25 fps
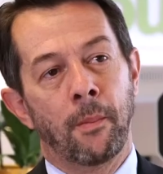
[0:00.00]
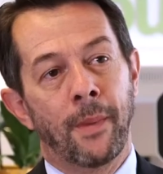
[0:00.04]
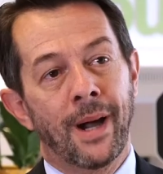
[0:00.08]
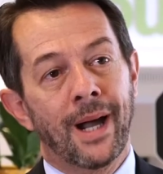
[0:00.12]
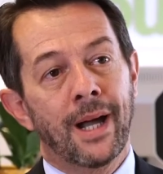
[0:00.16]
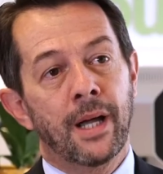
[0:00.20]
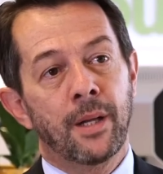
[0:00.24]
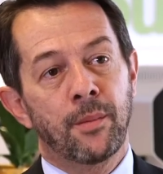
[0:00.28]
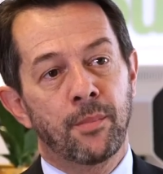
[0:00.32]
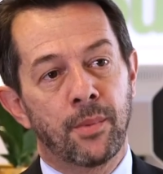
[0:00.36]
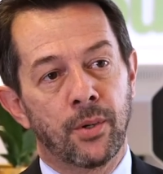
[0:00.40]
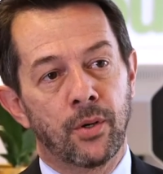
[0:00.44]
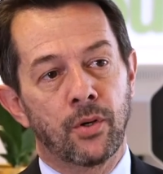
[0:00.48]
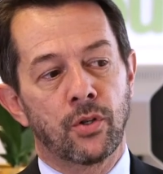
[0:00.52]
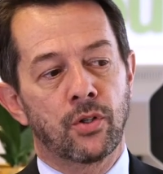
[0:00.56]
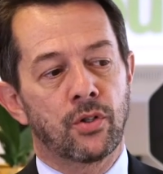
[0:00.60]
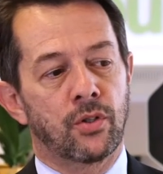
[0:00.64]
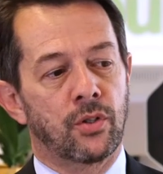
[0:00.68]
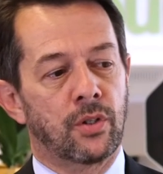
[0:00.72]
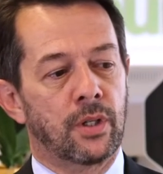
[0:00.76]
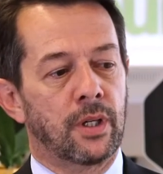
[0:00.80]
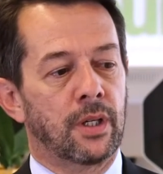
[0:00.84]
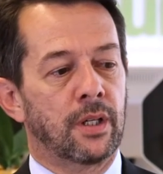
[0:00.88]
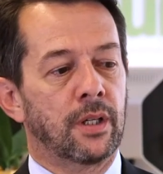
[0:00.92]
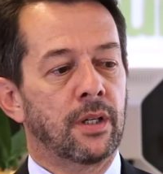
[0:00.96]
my
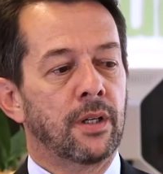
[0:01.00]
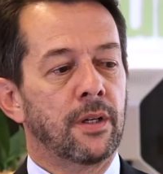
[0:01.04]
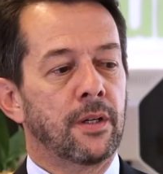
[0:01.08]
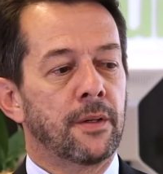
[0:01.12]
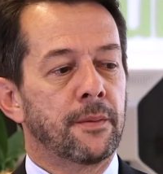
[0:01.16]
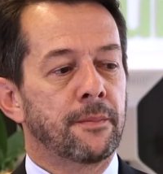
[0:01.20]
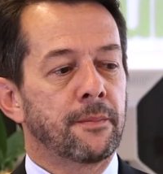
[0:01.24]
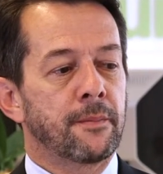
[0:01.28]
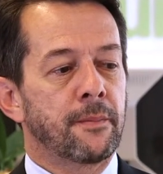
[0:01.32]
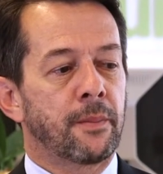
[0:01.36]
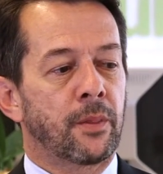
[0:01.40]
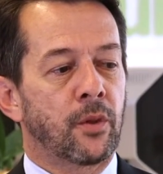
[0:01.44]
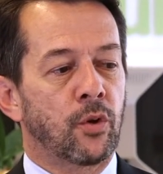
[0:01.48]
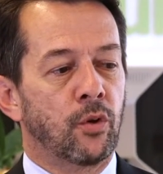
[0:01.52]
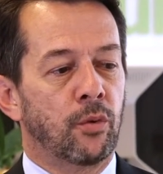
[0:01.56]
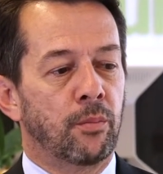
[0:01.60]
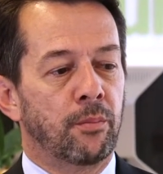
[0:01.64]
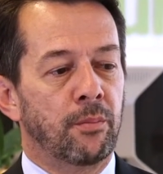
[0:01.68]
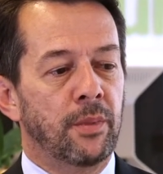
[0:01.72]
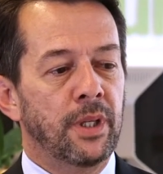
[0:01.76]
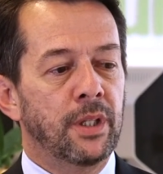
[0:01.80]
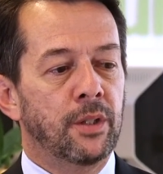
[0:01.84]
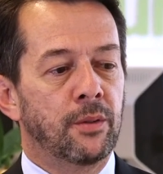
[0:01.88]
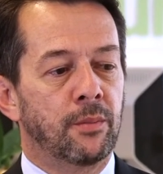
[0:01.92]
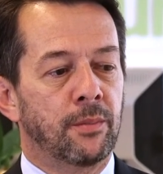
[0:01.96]
personal
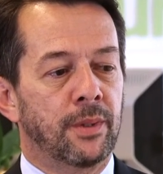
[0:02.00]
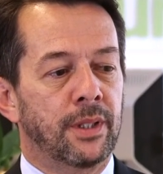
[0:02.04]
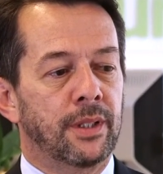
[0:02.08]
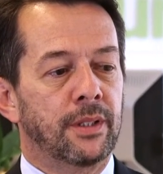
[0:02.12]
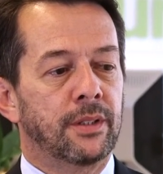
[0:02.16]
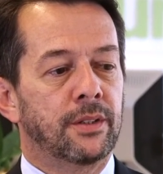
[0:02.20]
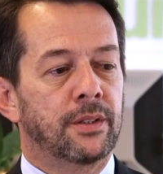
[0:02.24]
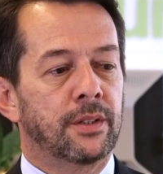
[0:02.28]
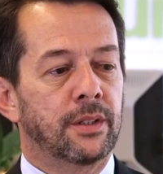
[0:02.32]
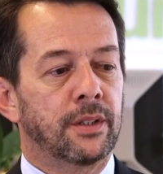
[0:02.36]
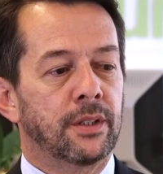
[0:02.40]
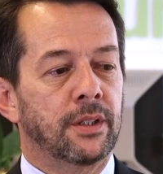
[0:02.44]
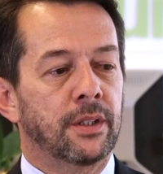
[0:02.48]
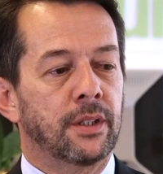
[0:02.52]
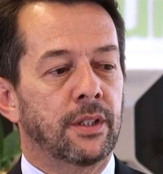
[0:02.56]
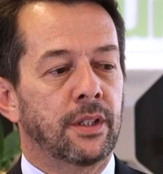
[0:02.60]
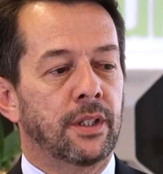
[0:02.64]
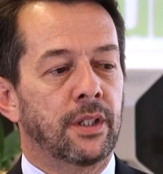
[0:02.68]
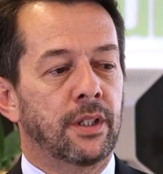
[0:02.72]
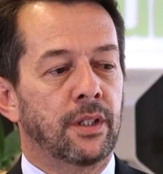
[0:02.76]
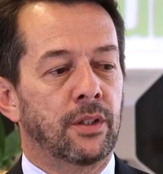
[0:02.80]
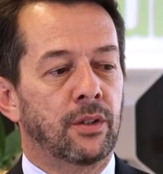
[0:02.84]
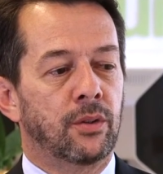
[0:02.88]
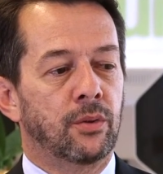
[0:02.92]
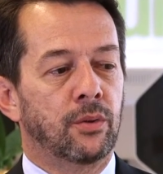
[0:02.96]
commitment uh,
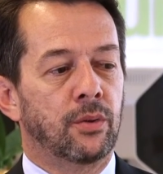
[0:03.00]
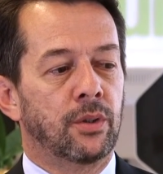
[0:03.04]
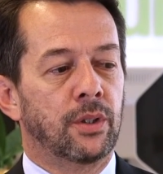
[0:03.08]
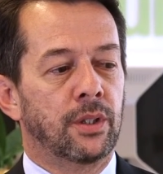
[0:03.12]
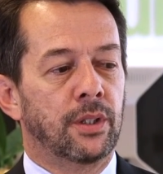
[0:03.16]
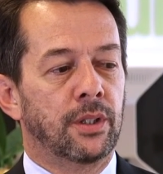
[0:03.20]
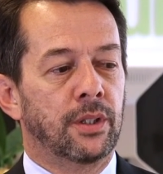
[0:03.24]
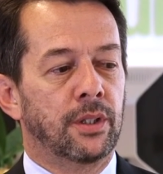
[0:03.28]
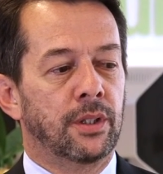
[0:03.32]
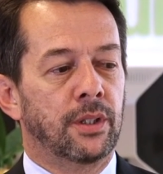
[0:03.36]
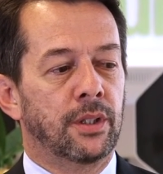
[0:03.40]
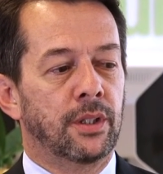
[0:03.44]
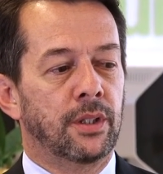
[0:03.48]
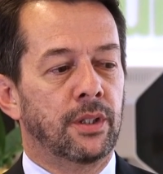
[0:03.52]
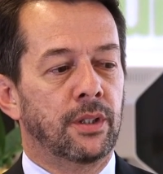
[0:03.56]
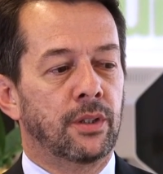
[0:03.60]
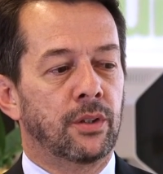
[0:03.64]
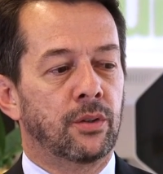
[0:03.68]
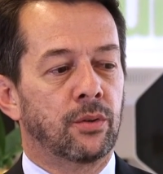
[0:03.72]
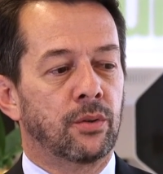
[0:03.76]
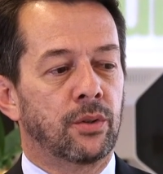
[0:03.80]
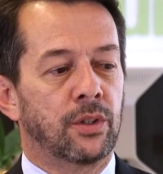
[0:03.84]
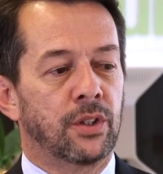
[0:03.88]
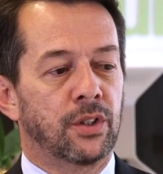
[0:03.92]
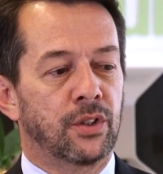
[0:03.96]
into, the,
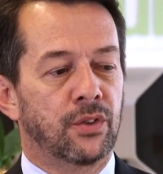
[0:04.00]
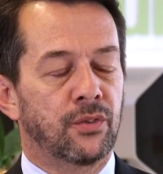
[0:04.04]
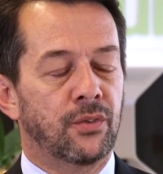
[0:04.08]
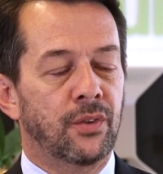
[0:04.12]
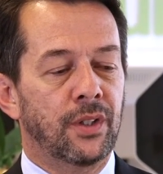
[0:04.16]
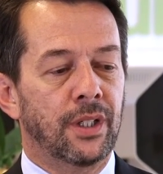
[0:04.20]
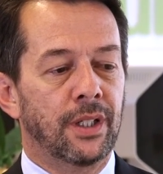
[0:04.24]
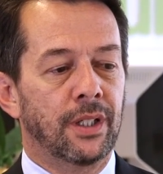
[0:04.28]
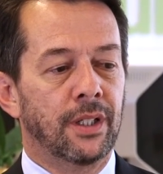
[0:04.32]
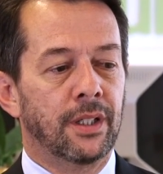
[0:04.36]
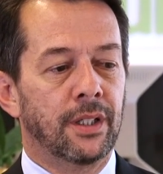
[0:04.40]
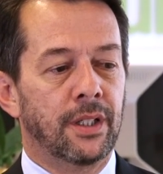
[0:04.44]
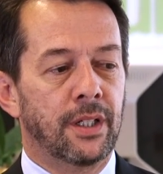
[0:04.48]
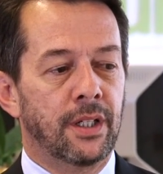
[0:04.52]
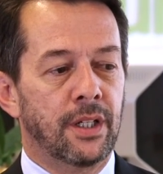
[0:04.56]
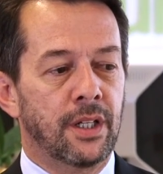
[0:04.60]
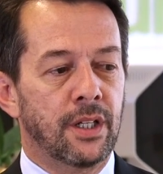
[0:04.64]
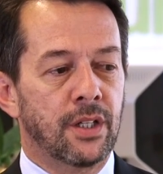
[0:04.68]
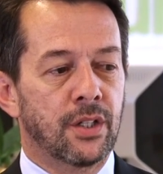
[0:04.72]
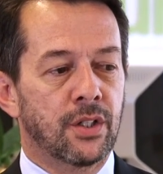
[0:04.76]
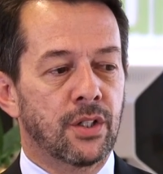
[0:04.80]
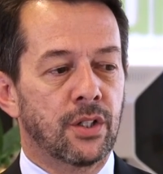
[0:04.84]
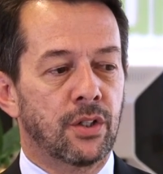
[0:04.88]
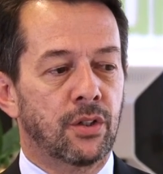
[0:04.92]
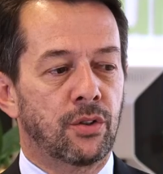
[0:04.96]
into this field
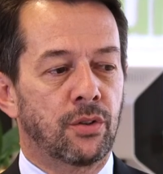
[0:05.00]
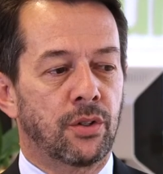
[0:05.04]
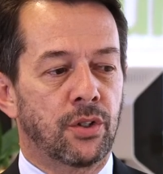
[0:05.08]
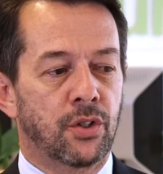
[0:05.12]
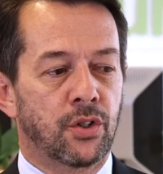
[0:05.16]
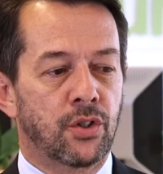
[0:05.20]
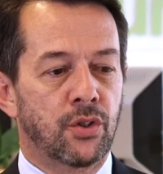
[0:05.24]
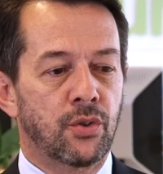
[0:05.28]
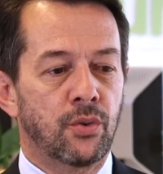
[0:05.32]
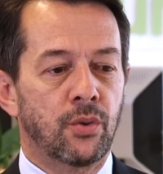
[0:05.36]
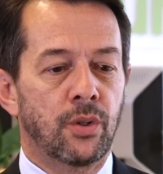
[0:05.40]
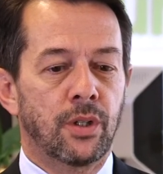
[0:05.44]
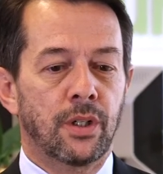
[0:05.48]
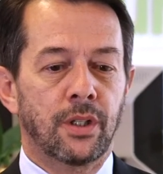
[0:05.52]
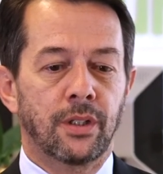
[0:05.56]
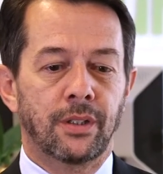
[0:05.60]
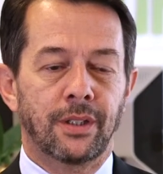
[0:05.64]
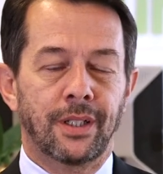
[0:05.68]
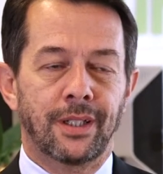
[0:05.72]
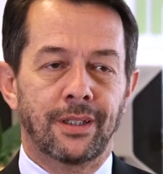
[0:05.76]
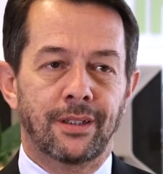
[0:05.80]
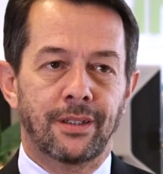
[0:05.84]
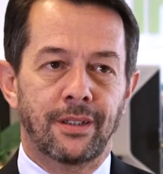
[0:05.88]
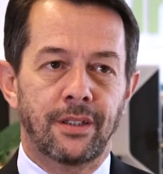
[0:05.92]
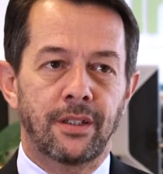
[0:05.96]
is uh, to ensure
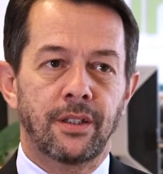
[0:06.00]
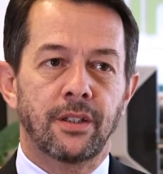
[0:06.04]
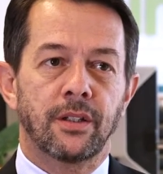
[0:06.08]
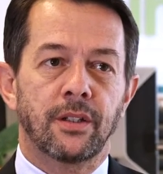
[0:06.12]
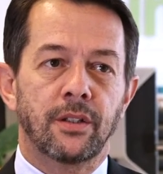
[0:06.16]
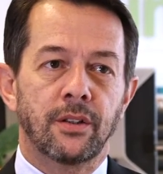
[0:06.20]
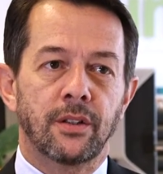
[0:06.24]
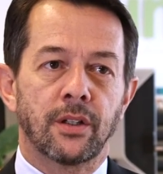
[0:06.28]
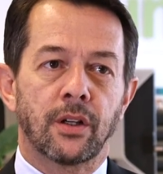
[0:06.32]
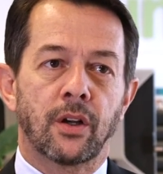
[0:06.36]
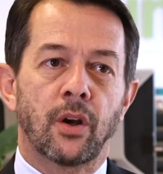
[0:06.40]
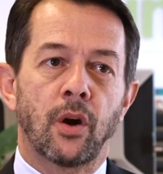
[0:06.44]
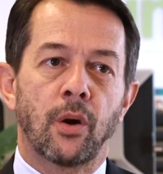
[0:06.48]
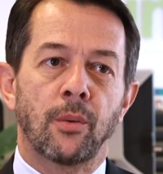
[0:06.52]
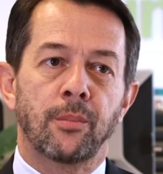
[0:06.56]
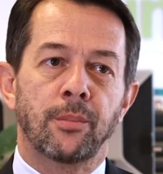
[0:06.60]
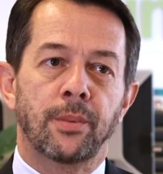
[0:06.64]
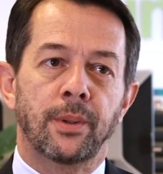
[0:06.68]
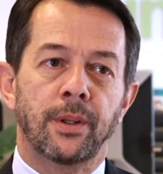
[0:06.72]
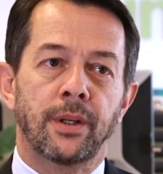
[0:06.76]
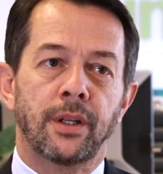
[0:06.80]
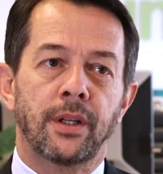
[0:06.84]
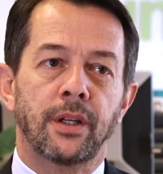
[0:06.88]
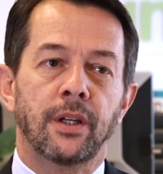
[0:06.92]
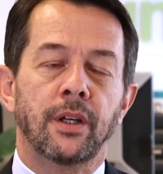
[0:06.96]
that here in the
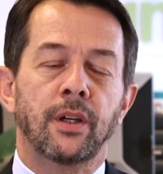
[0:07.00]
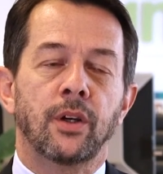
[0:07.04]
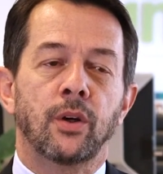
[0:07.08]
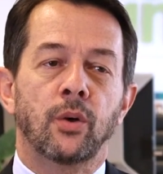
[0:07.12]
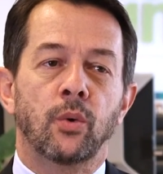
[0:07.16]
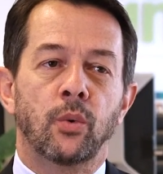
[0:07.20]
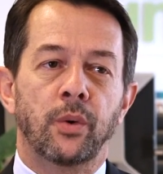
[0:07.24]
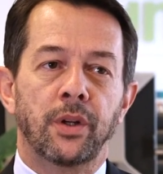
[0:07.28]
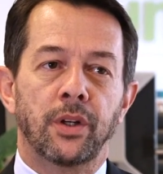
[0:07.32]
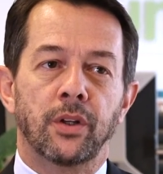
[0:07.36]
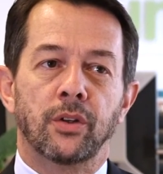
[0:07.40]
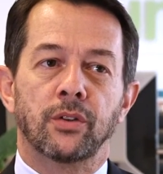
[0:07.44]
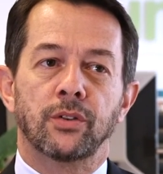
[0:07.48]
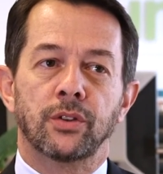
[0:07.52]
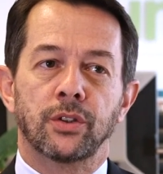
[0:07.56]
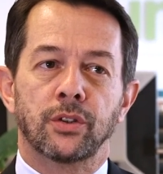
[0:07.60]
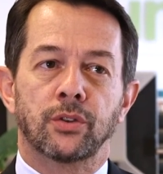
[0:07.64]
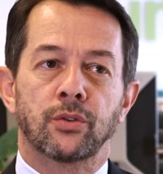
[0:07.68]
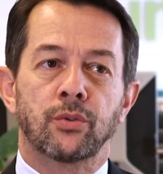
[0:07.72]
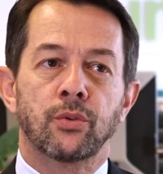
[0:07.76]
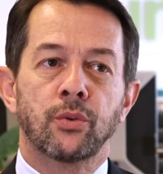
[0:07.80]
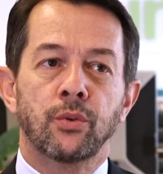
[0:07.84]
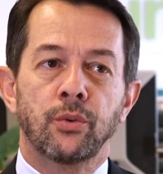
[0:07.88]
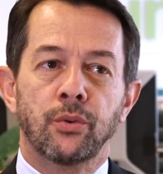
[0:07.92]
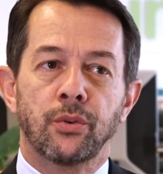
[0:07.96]
company we know the
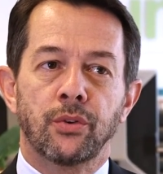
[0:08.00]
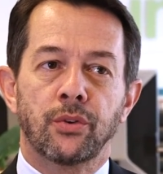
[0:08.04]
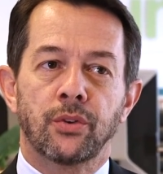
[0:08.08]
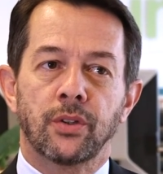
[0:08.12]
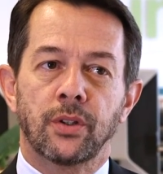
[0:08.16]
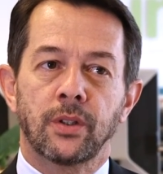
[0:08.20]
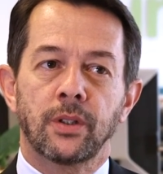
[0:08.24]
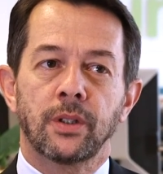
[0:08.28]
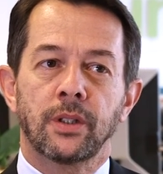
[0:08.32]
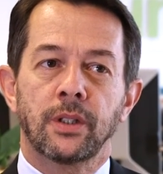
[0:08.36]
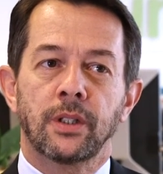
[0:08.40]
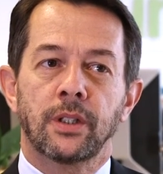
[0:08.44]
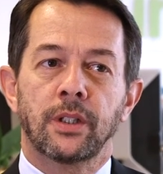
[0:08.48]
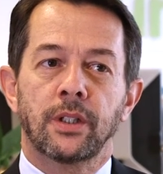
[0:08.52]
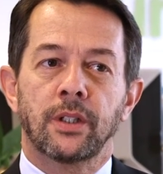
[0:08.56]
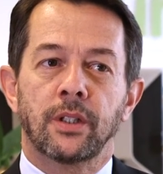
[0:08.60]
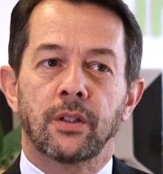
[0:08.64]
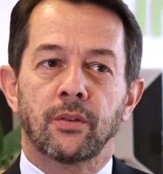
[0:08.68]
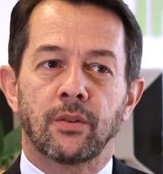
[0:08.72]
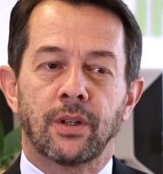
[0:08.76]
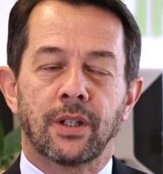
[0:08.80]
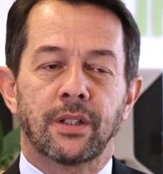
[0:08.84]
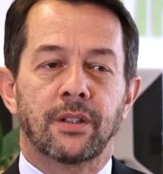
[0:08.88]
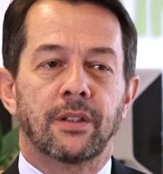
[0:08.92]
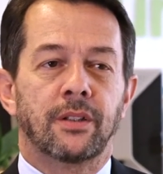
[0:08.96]
truth uh,
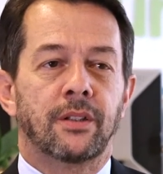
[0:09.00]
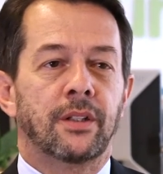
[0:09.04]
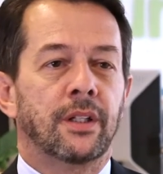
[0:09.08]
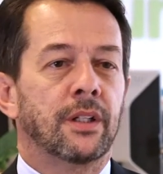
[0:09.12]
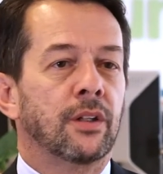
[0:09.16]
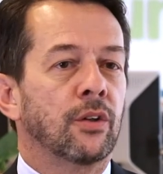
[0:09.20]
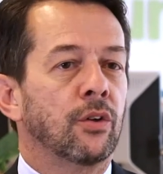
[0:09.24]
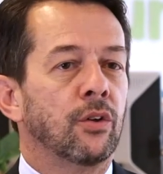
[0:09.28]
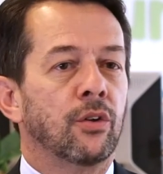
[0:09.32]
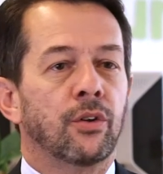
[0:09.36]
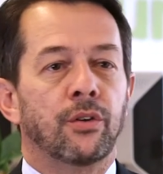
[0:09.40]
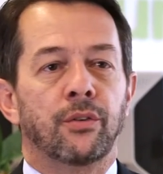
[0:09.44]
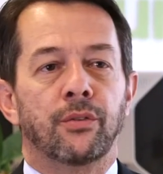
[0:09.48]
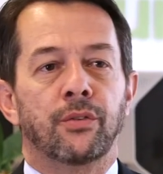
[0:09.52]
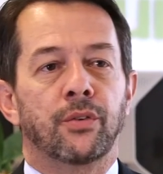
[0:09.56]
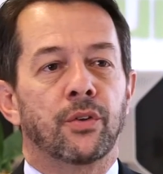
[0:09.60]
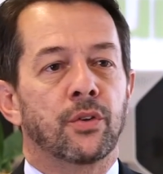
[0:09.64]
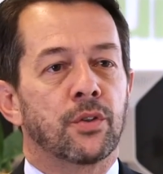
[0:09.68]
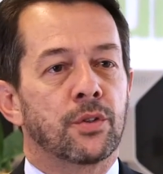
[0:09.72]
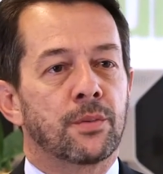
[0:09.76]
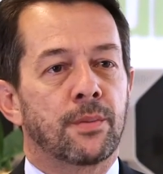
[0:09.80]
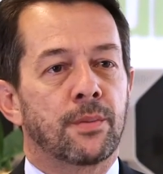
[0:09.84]
rather than going for